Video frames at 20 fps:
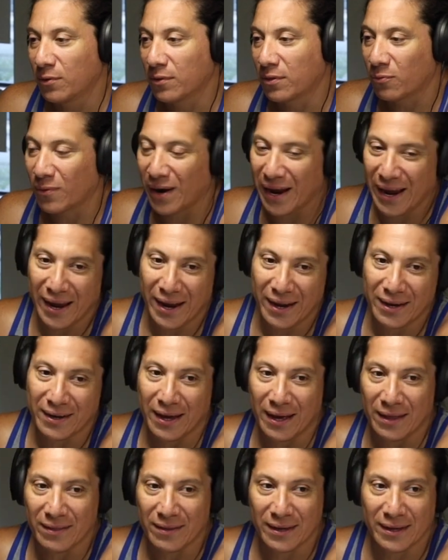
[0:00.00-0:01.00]
with the rain,
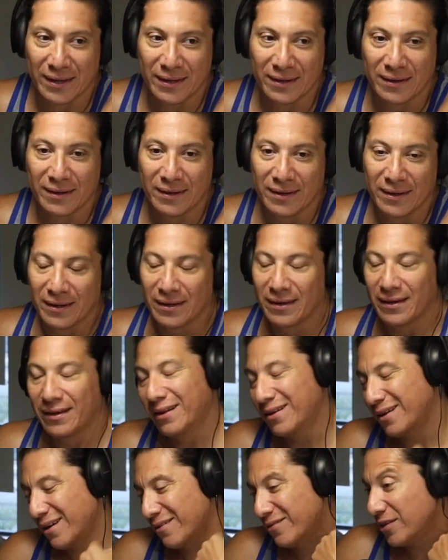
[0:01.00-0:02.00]
and then
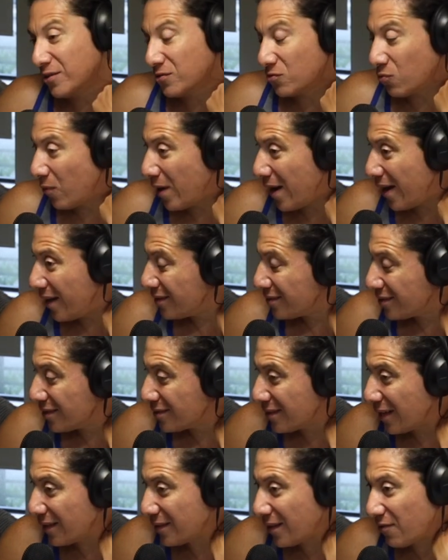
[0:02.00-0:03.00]
everything's wet. It's
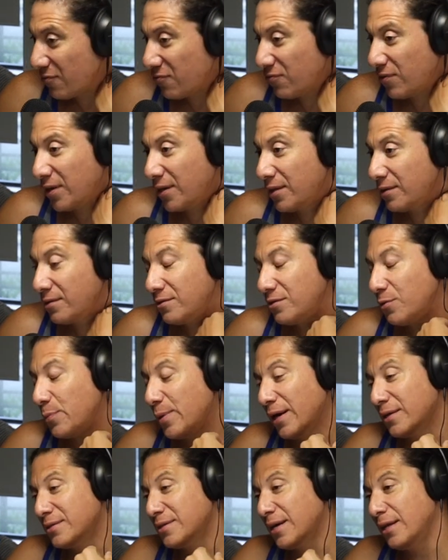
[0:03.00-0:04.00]
just not that fun to
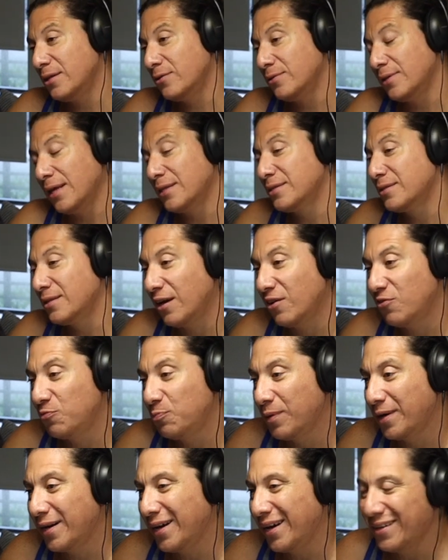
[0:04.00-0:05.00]
be outside doing that stuff.
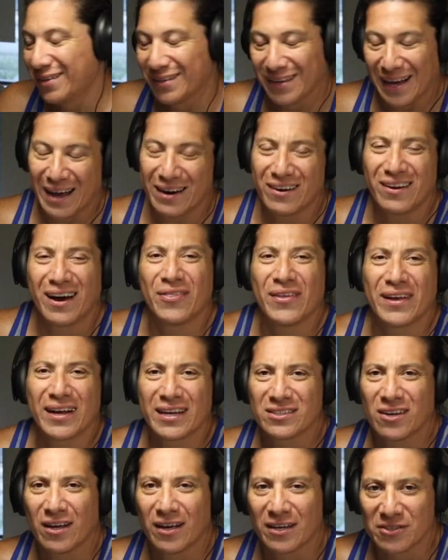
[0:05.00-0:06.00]
But I don't know. I think
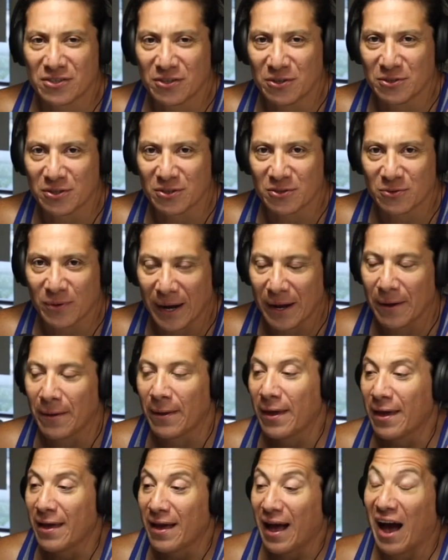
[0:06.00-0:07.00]
that's all excuses, right?
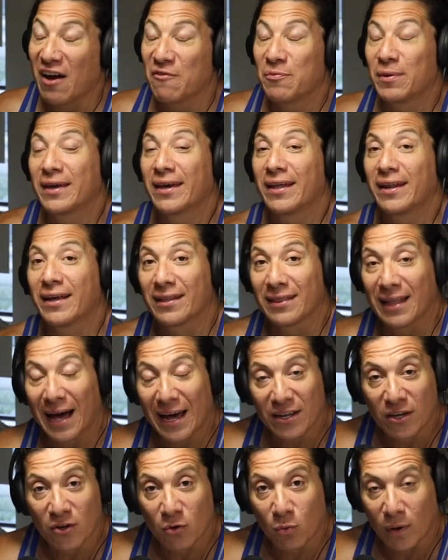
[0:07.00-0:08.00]
I've been getting a
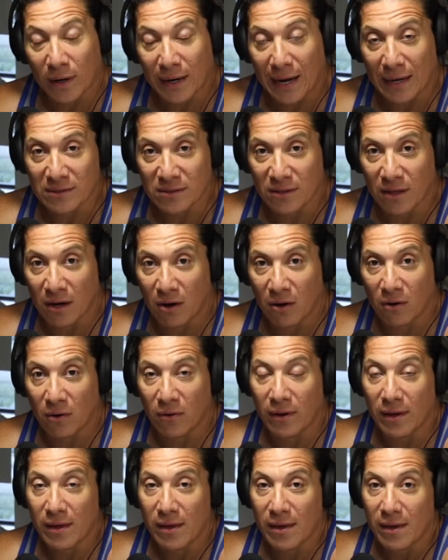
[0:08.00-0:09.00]
lot of good workouts
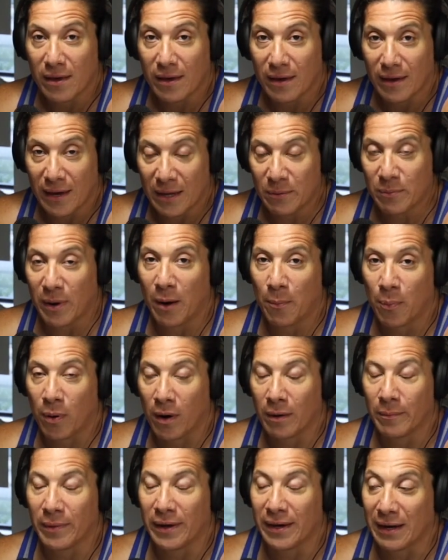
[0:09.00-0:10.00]
though in my
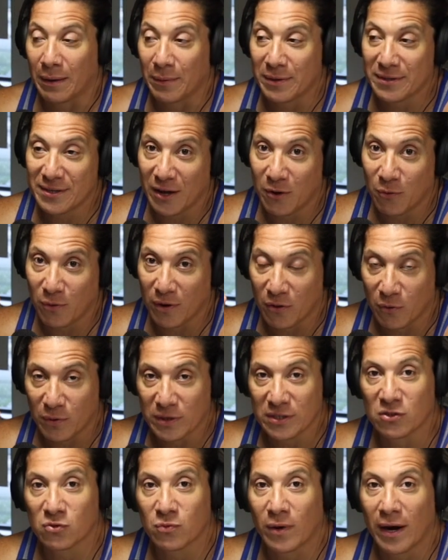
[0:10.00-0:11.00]
apartment, and I'm going to tell you one of the
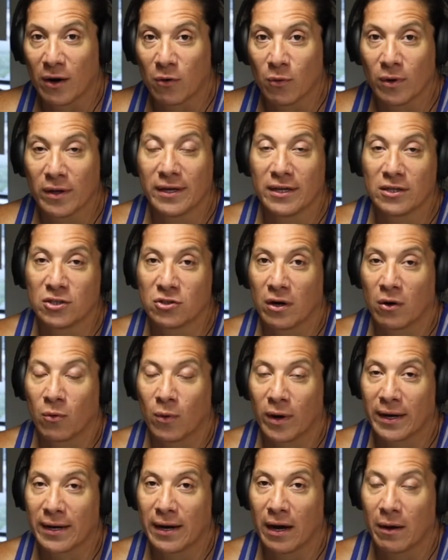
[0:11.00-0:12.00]
reasons why I really enjoy
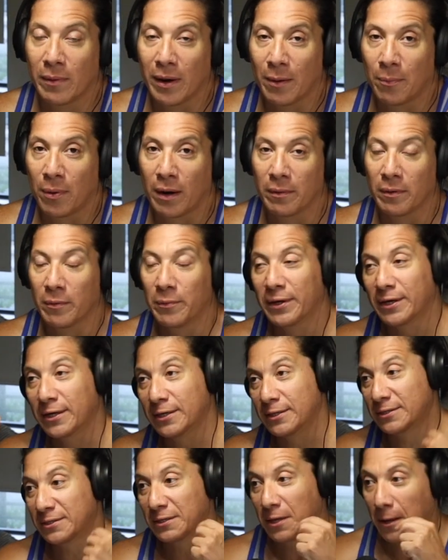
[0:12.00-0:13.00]
working out in my apartment,
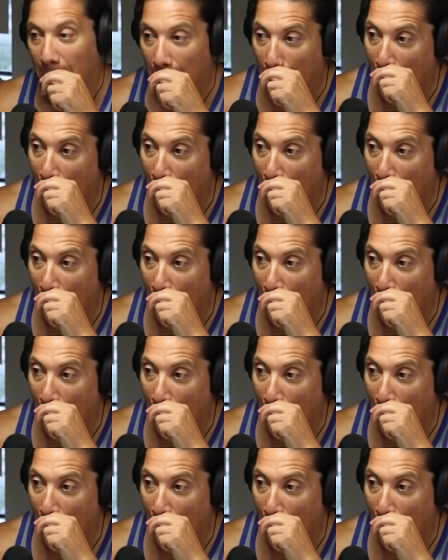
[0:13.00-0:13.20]
because